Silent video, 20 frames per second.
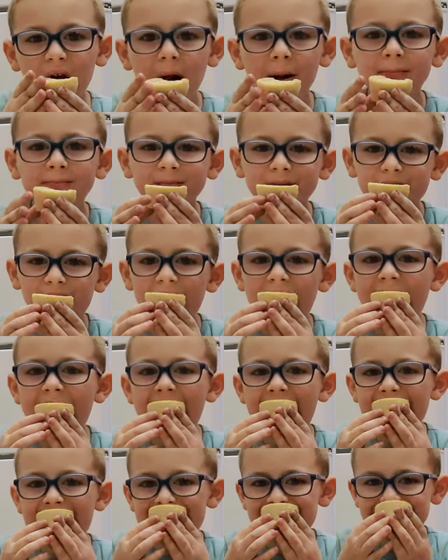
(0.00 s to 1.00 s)
Okay, show
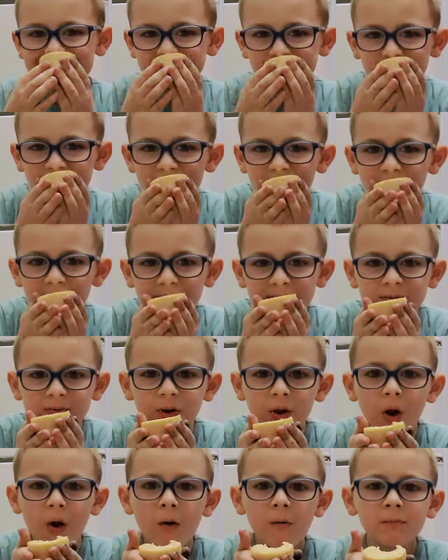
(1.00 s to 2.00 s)
show your bites
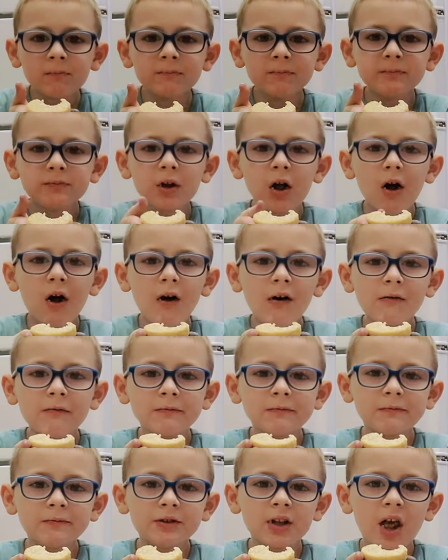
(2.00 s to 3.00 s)
to the camera so
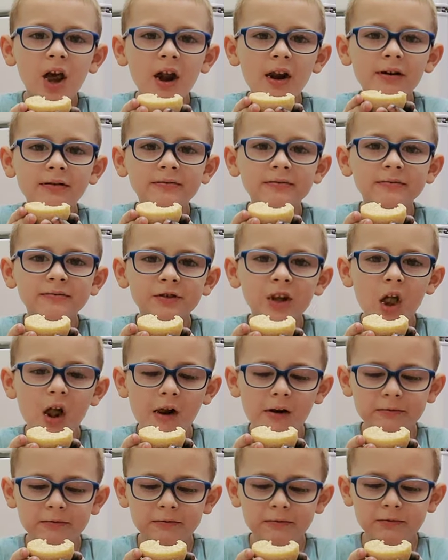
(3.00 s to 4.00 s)
that
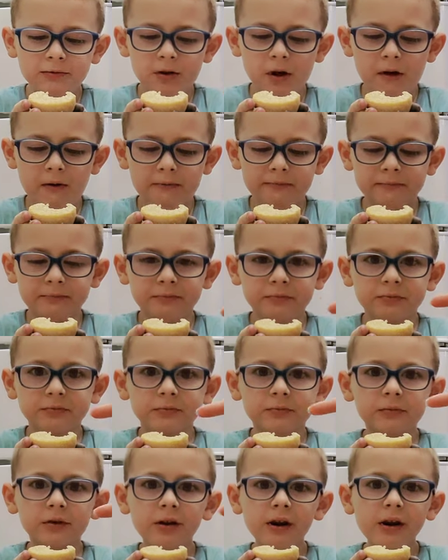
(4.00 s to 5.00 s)
people who watch it can
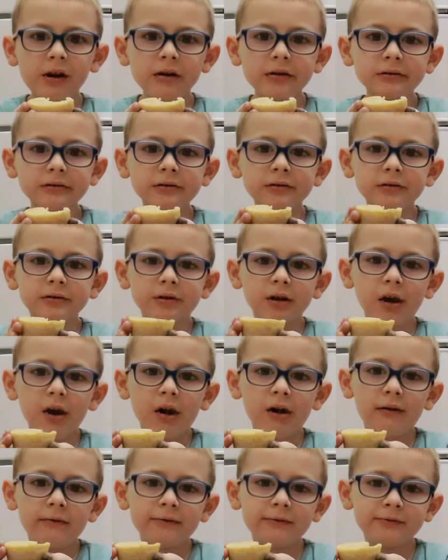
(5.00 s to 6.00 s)
see how crumbly
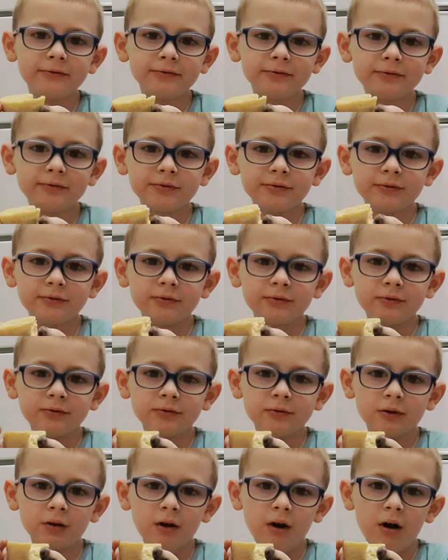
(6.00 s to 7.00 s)
it is or not
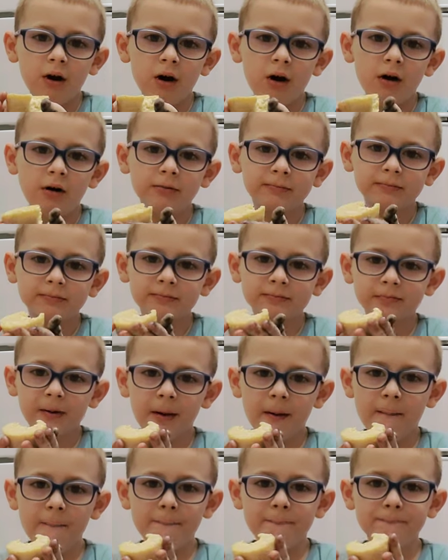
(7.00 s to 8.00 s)
crumbly. It's pretty
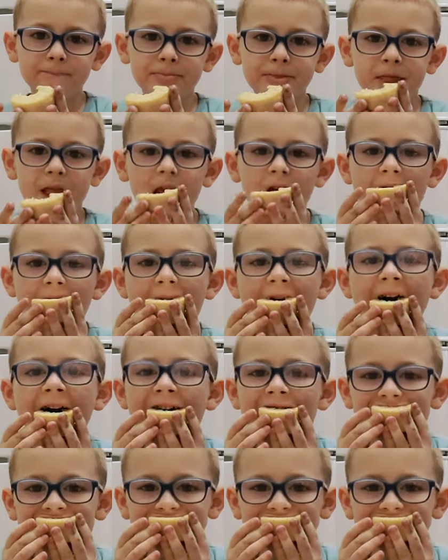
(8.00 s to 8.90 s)
moist, huh?